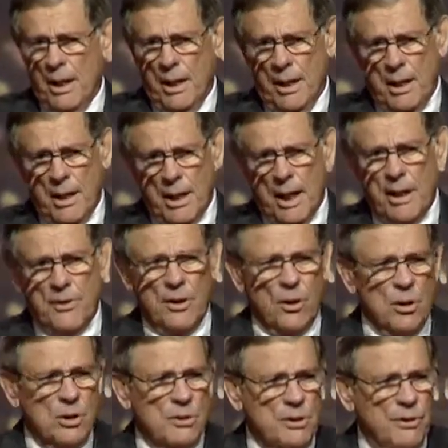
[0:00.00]
Now,
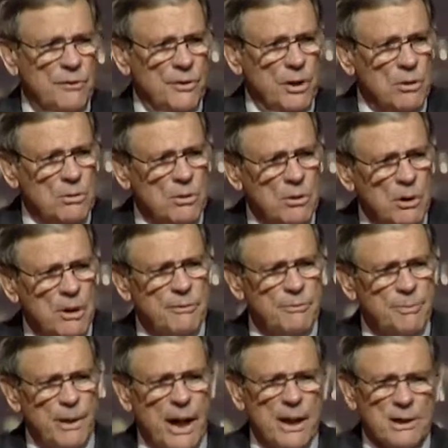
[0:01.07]
those of you who have
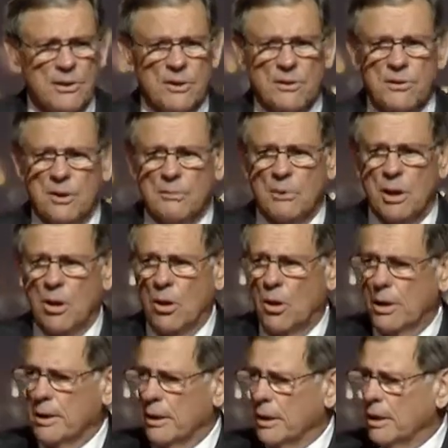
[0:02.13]
practiced some law
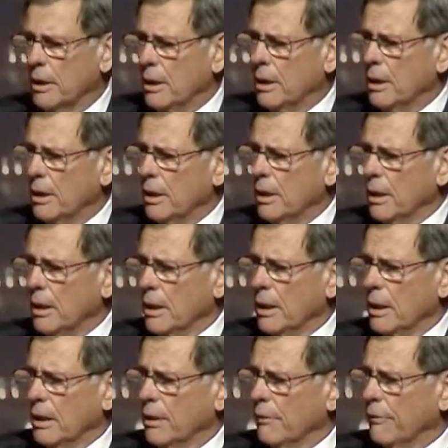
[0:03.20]
in
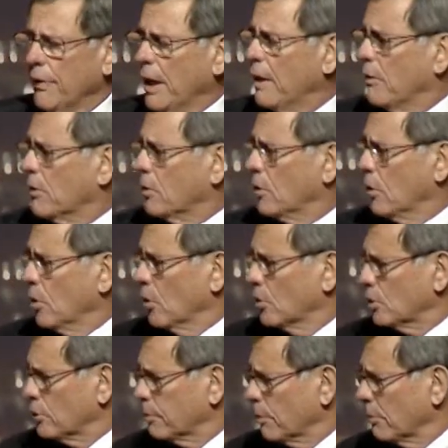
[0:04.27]
the federal
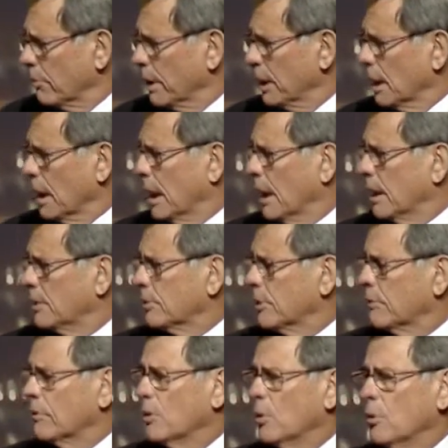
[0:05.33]
courts will realize,
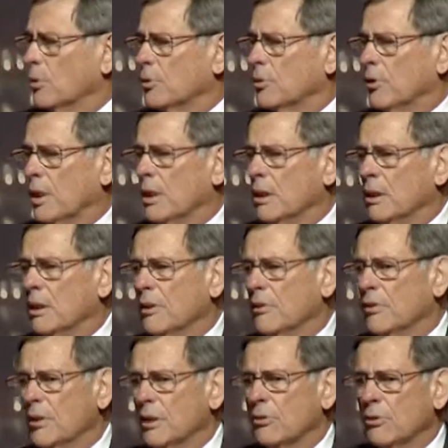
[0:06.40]
of course, that
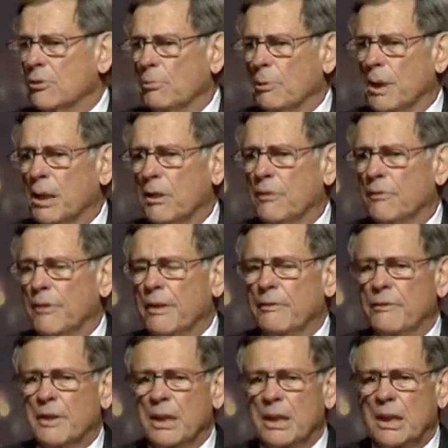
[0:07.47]
since
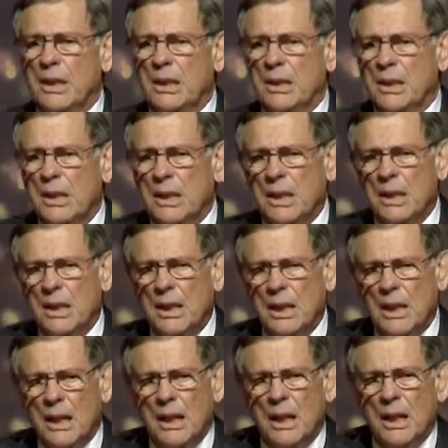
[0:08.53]
1215,
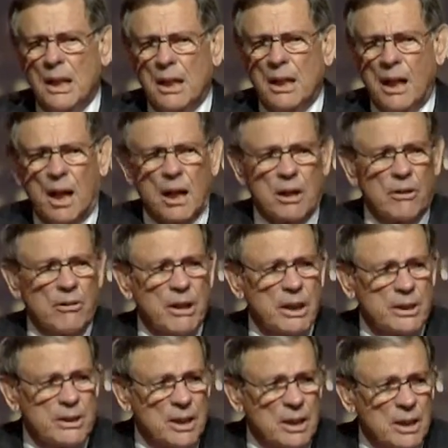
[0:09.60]
not a
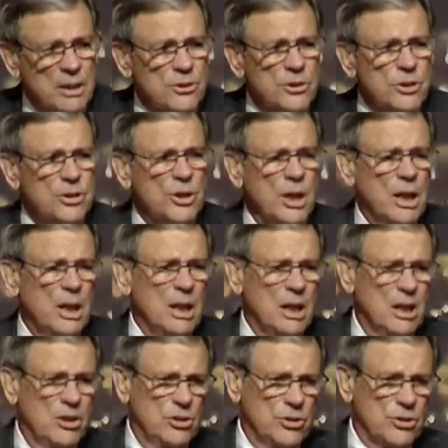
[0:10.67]
great deal has
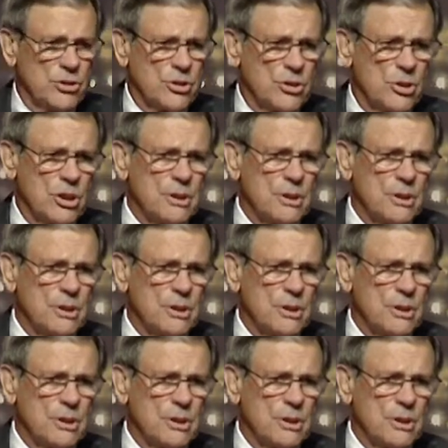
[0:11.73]
changed.